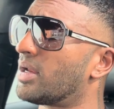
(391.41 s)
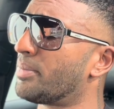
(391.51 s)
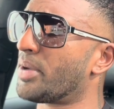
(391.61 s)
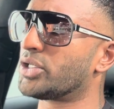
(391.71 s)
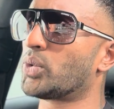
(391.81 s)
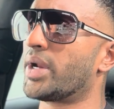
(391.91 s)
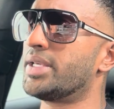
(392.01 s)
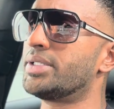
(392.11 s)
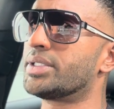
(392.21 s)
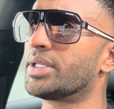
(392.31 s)
In my
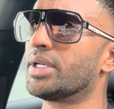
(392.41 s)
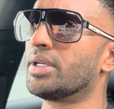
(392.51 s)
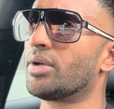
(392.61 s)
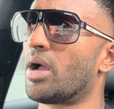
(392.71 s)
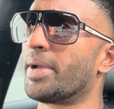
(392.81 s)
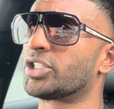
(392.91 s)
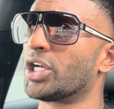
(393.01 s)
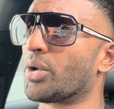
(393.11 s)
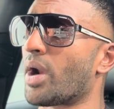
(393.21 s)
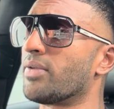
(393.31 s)
20s. I'm actually
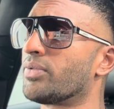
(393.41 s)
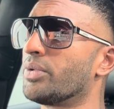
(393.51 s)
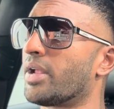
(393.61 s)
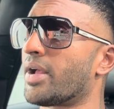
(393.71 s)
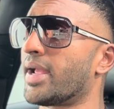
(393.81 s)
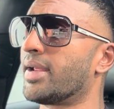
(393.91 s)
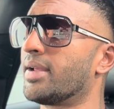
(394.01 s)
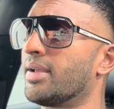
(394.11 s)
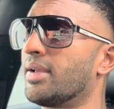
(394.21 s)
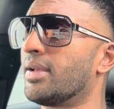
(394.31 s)
grateful that I
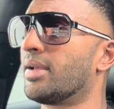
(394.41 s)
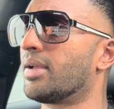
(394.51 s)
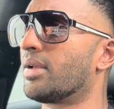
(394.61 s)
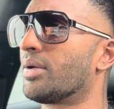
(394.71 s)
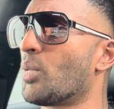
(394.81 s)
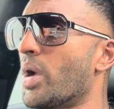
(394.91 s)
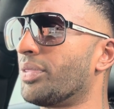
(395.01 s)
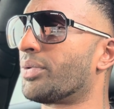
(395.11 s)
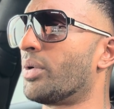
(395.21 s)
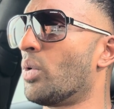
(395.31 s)
went
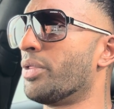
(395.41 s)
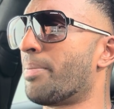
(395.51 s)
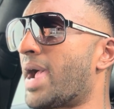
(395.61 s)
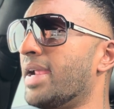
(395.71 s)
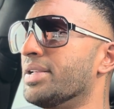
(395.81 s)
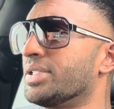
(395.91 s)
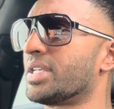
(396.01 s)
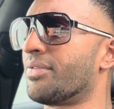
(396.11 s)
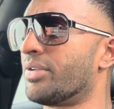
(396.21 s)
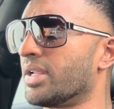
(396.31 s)
through all the pain and
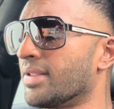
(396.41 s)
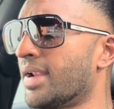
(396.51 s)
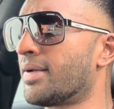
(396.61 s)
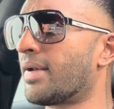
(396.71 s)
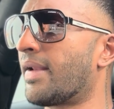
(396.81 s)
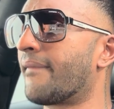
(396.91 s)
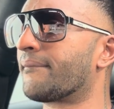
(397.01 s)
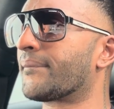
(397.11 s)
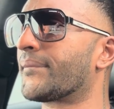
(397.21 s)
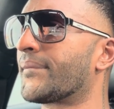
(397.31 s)
suffering then,
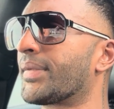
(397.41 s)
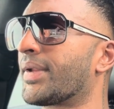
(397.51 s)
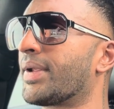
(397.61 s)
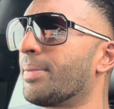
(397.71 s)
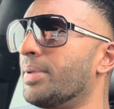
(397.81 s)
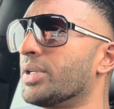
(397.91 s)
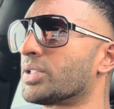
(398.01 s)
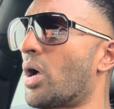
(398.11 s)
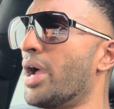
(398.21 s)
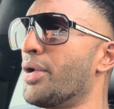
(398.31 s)
because
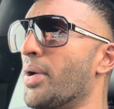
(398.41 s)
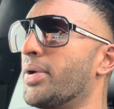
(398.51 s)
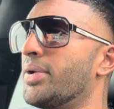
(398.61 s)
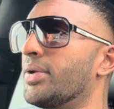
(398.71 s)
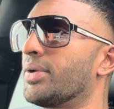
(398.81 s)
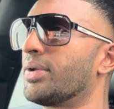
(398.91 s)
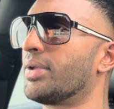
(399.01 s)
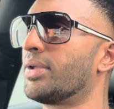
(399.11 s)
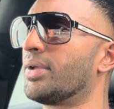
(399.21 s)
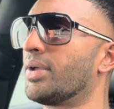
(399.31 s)
I know
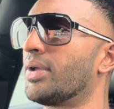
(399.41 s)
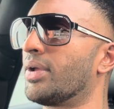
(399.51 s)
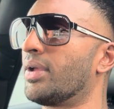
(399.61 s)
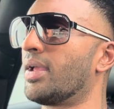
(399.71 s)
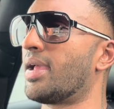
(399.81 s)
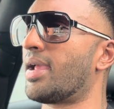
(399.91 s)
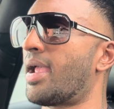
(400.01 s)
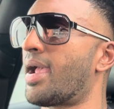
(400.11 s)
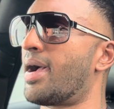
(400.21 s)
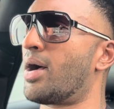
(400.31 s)

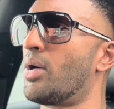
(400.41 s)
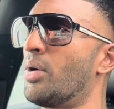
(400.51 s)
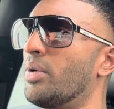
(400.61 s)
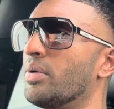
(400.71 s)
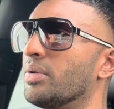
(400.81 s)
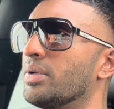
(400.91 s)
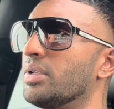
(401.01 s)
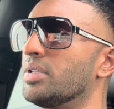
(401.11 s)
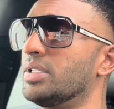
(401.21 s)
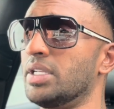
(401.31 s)
how
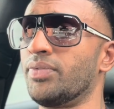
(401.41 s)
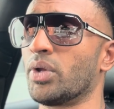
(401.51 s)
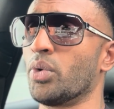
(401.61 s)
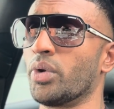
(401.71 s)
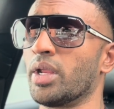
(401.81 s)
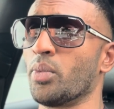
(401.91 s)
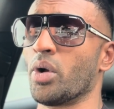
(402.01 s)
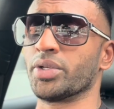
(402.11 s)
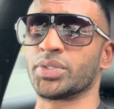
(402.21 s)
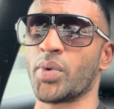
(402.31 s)
difficult it
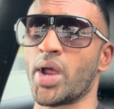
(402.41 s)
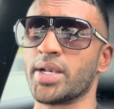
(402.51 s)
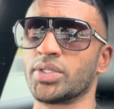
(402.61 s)
was, right?